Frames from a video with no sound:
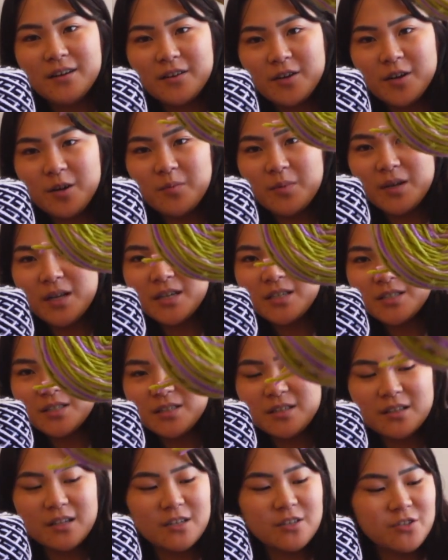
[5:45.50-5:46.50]

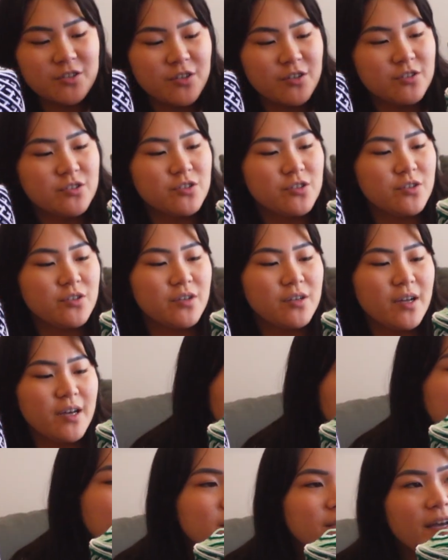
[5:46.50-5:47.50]
combination that I showed you.
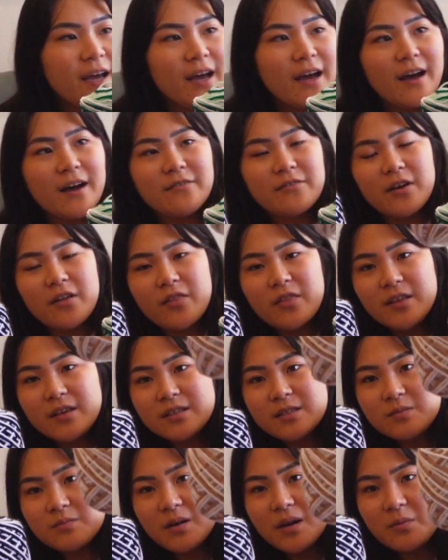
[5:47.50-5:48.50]
I also have
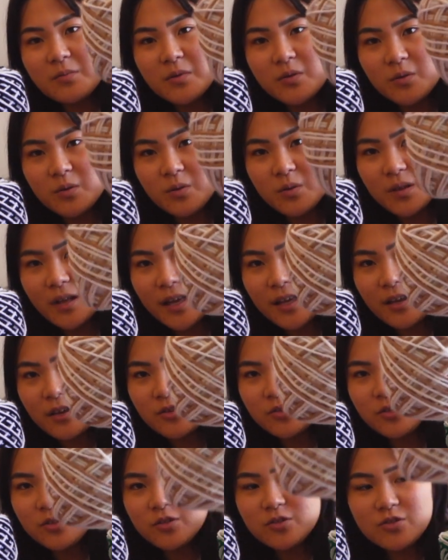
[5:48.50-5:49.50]
this one with all like
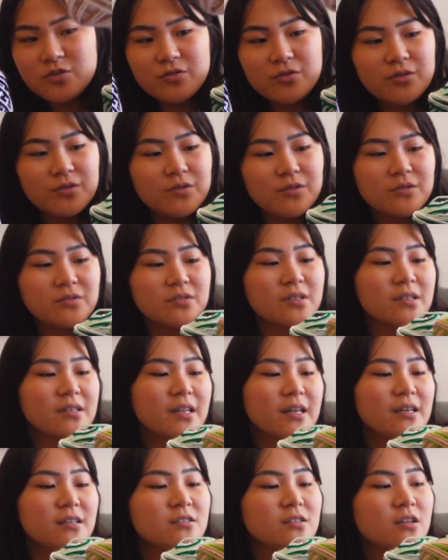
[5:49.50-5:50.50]
neutrals.
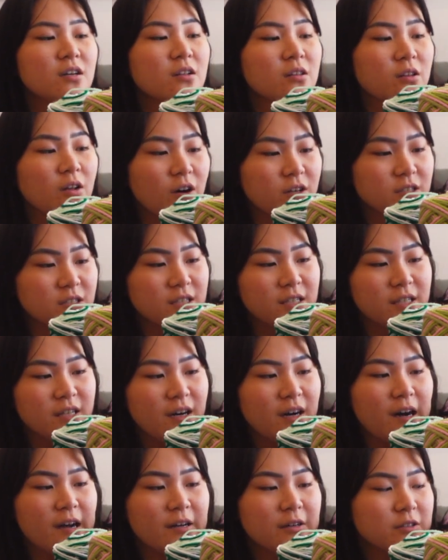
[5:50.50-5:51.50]
There's a lot here.
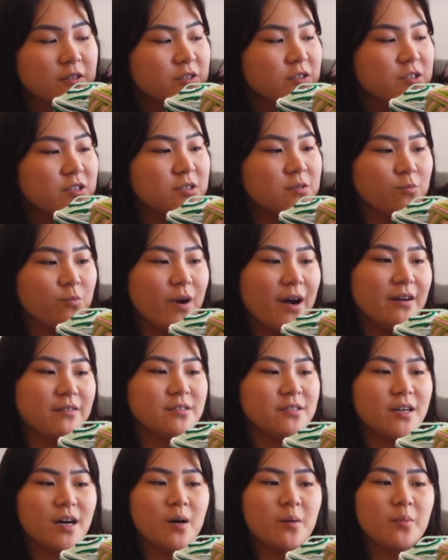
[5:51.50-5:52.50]
I also just
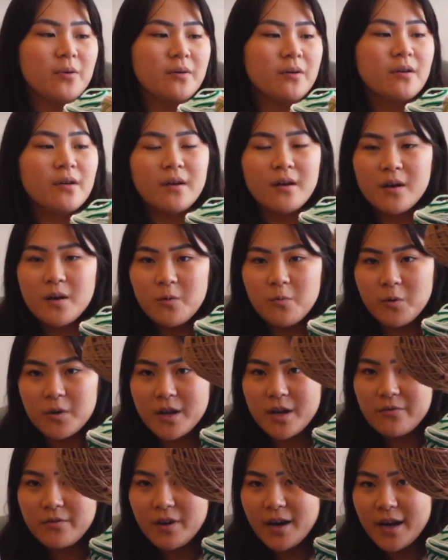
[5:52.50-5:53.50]
wound up
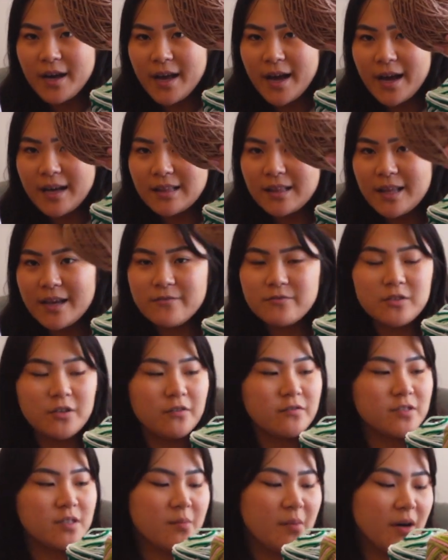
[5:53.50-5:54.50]
whatever I had left
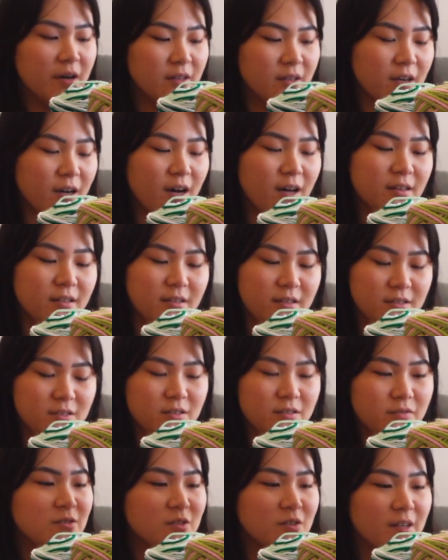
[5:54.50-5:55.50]
of some other colors.
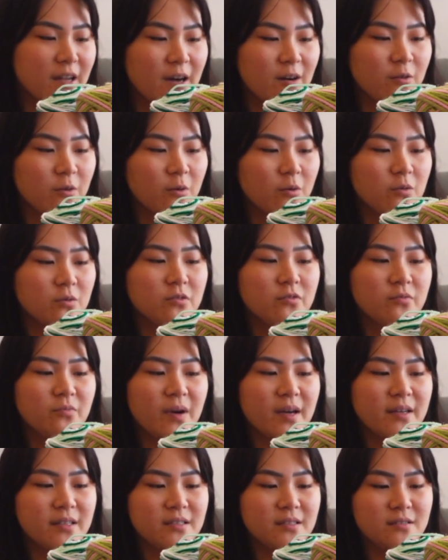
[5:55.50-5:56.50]
So now all of
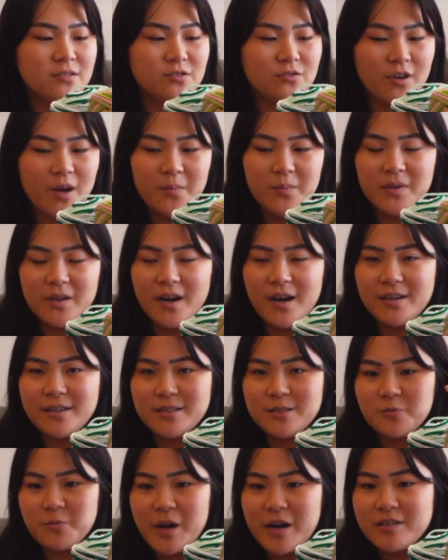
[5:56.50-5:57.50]
my scrap yarn
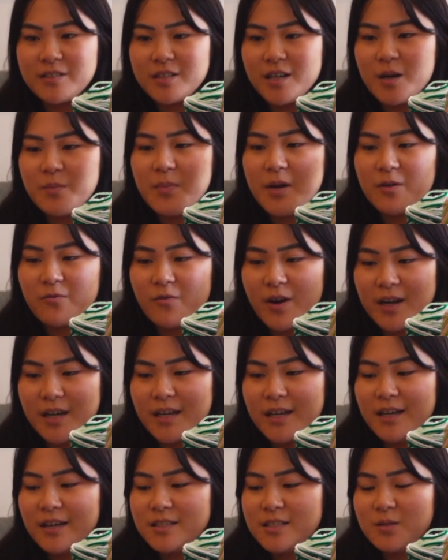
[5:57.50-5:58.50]
is wound up and
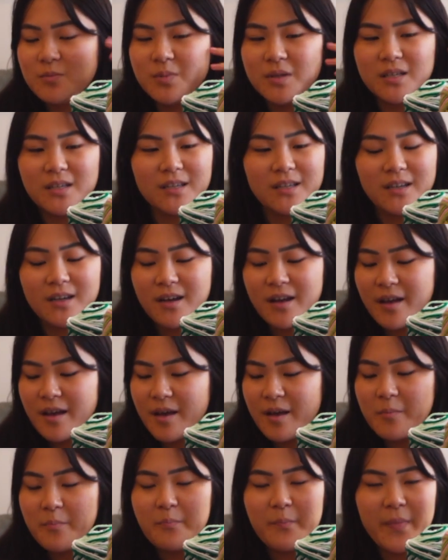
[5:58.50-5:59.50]
ready to be
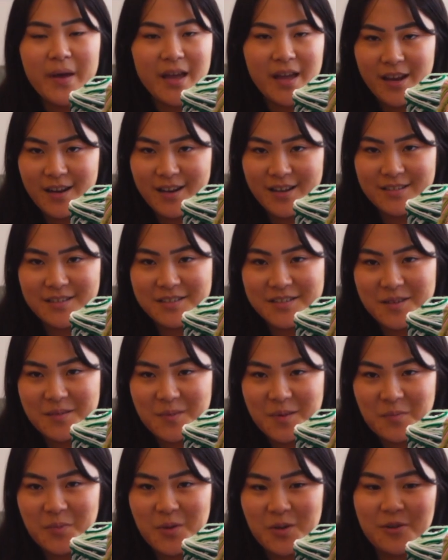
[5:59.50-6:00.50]
made into
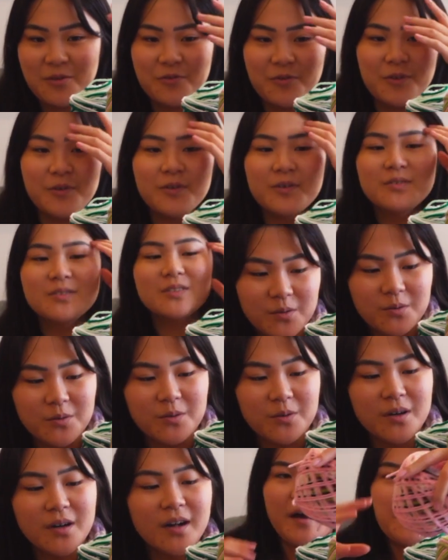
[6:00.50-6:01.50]
something beautiful.
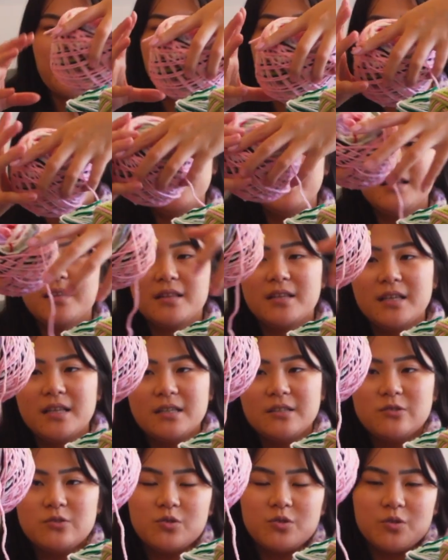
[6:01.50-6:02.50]
Oh, I made
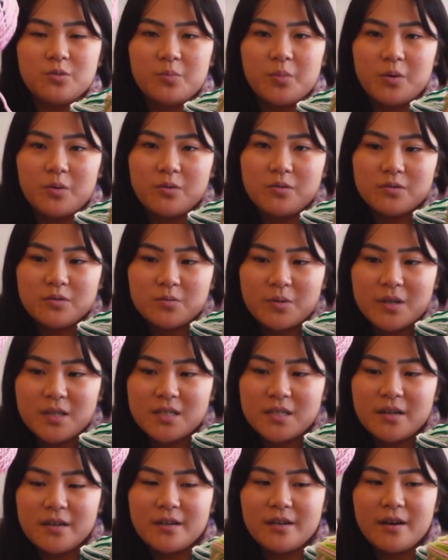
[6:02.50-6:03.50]
these two balls,
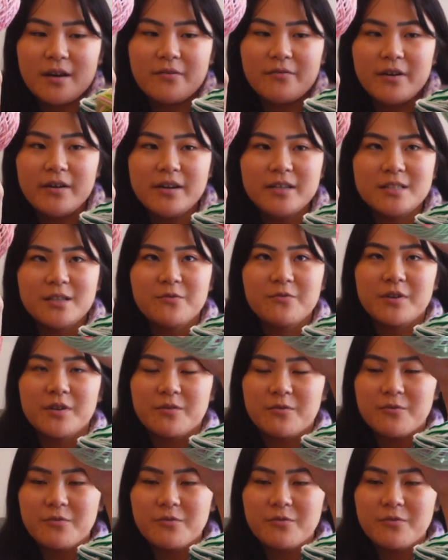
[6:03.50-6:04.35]
which are very different